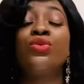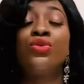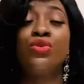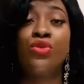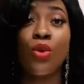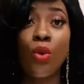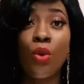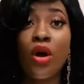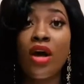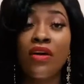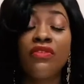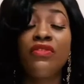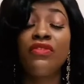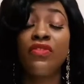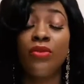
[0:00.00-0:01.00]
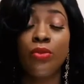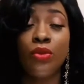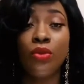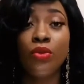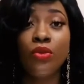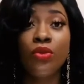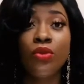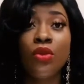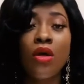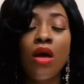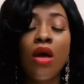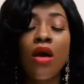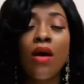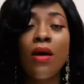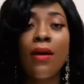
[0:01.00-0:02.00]
comfortable,
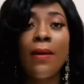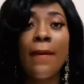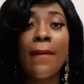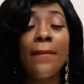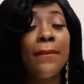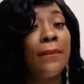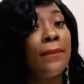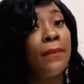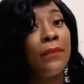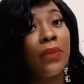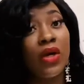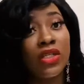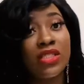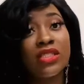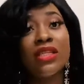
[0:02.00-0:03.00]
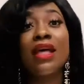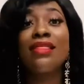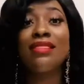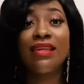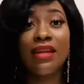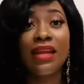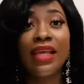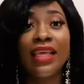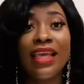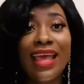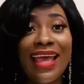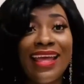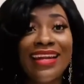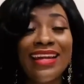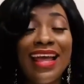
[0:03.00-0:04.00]
but then
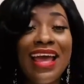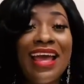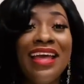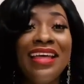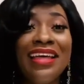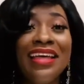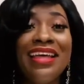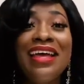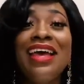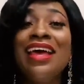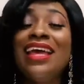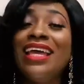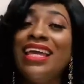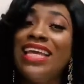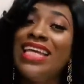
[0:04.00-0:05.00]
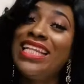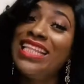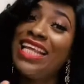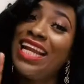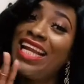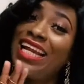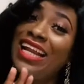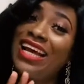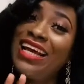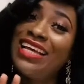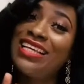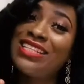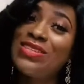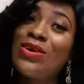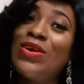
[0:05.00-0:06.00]
again, in the nice
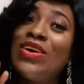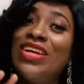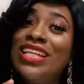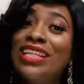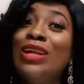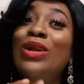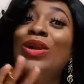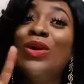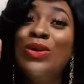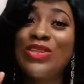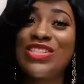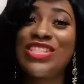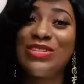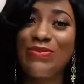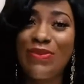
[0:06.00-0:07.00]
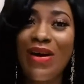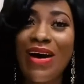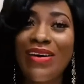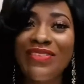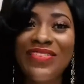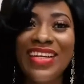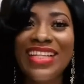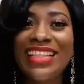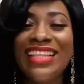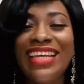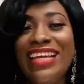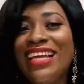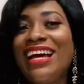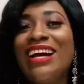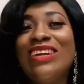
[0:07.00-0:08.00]
or in the looks department, they are
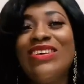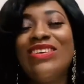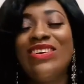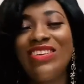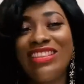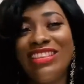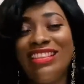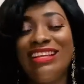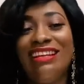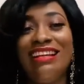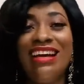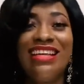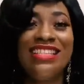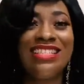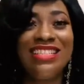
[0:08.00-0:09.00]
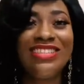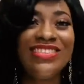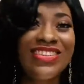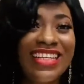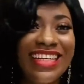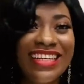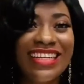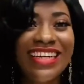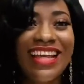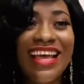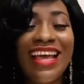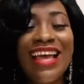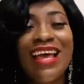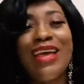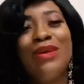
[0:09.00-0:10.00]
not the nice looking
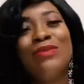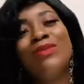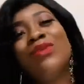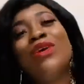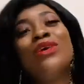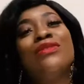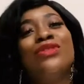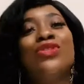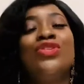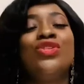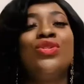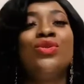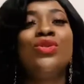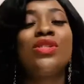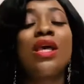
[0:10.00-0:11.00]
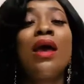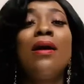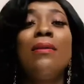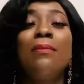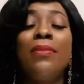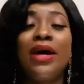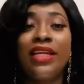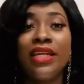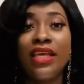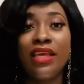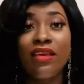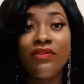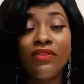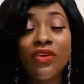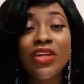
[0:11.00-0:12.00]
of shoes. But if you
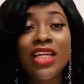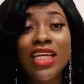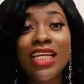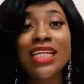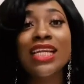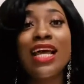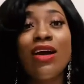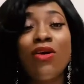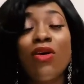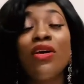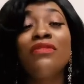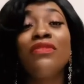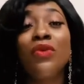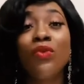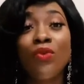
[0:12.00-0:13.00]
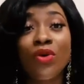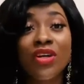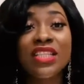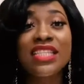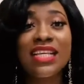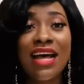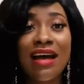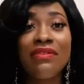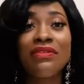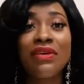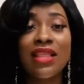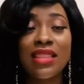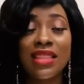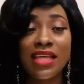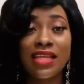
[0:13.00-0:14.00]
need or if you want to have
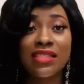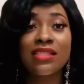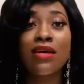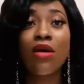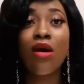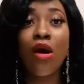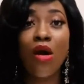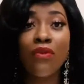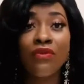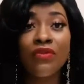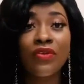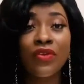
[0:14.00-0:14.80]
that comfort